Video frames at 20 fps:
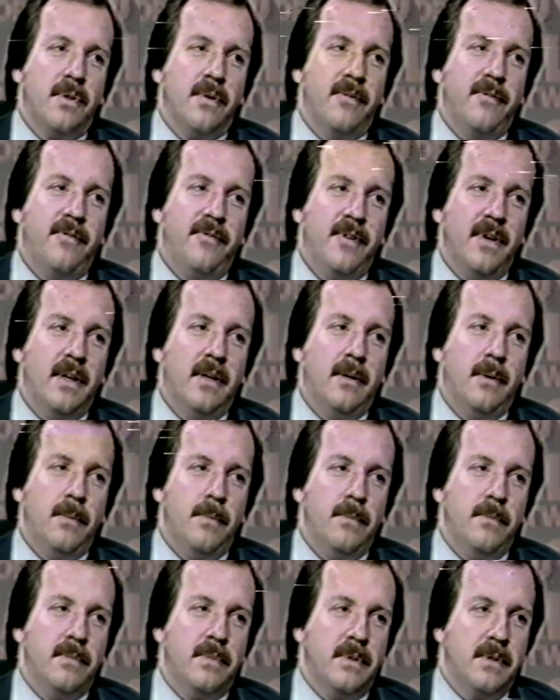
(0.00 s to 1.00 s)
of
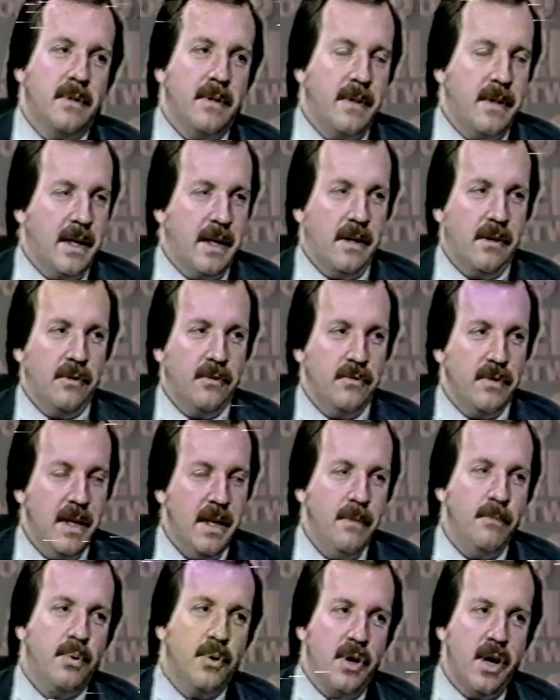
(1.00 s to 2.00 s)
films that are
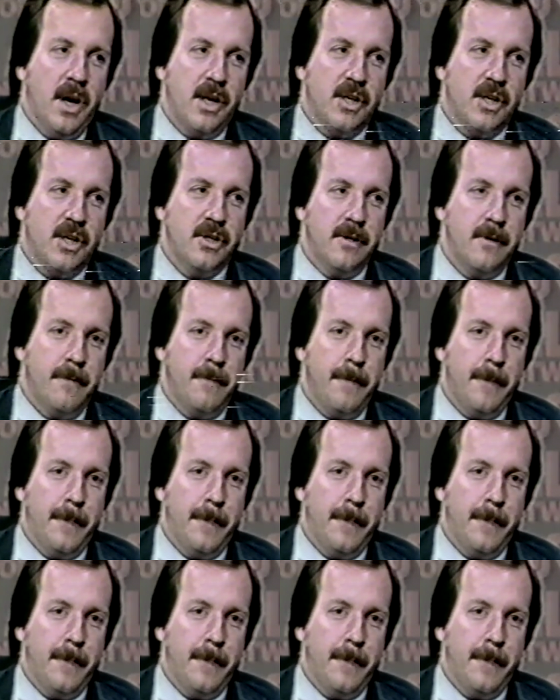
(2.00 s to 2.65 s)
in production.